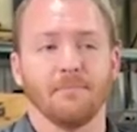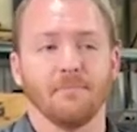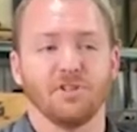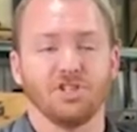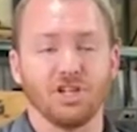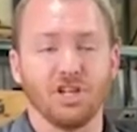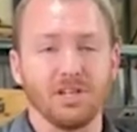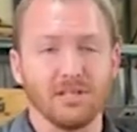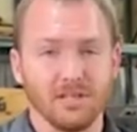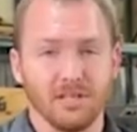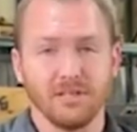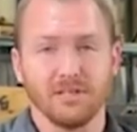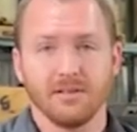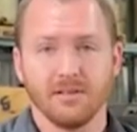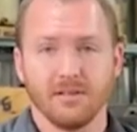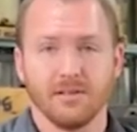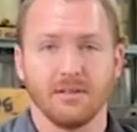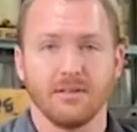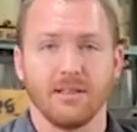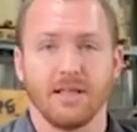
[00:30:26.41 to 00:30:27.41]
sheet,
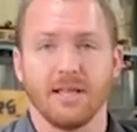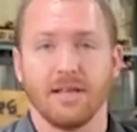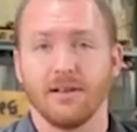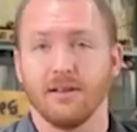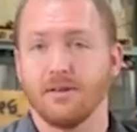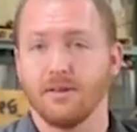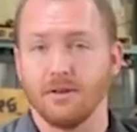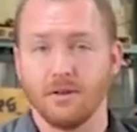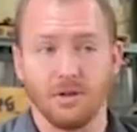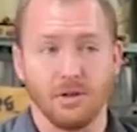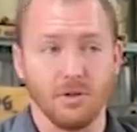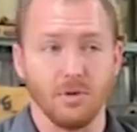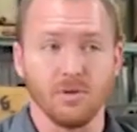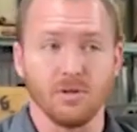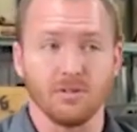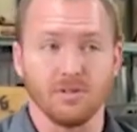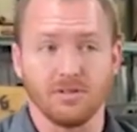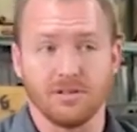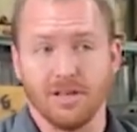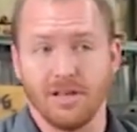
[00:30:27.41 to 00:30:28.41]
then you
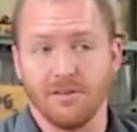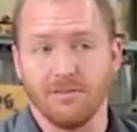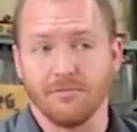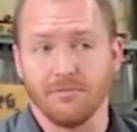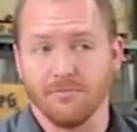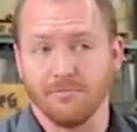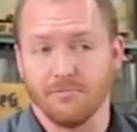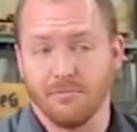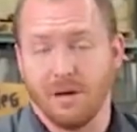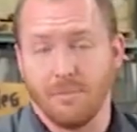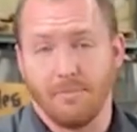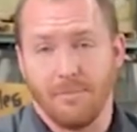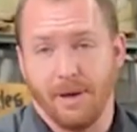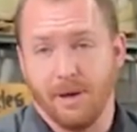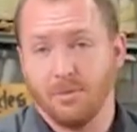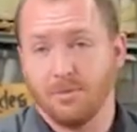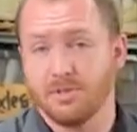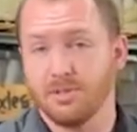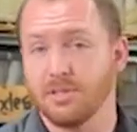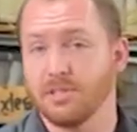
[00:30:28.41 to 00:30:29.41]
can save
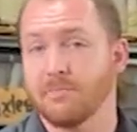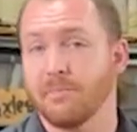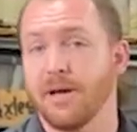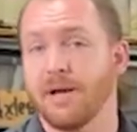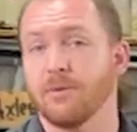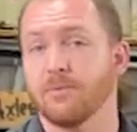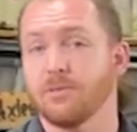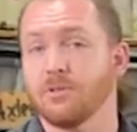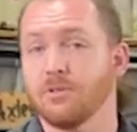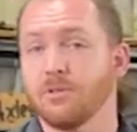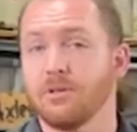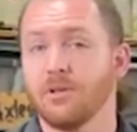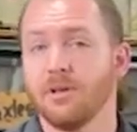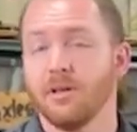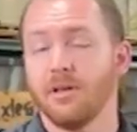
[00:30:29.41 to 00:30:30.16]
about 6 pounds.